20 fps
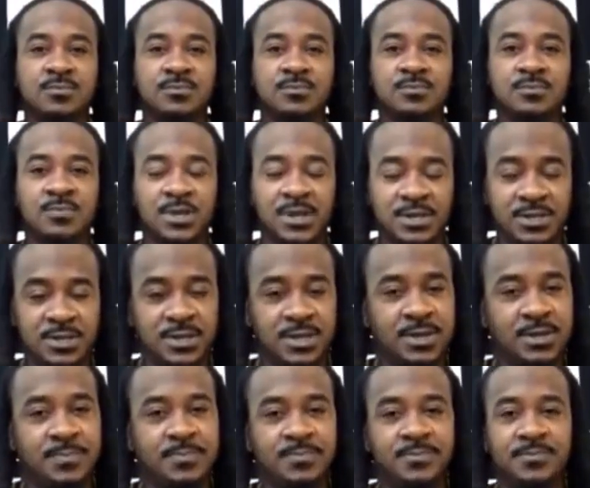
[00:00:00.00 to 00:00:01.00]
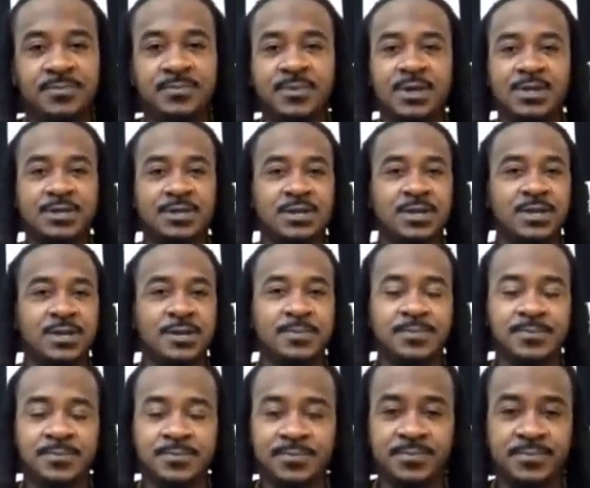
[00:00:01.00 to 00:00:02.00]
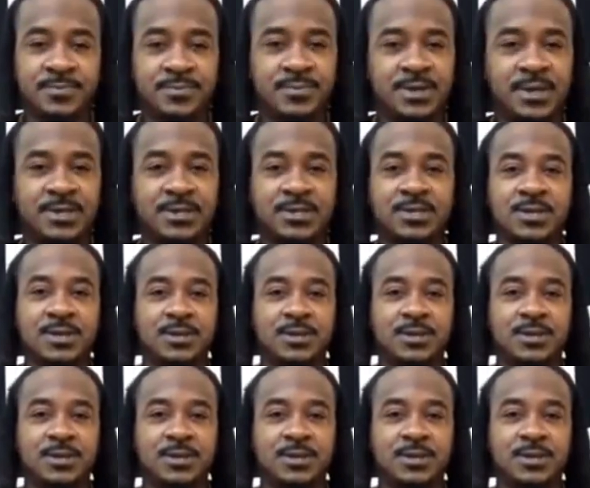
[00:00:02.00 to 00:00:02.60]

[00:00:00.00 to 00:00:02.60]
That's deep. That's deep. That's deep.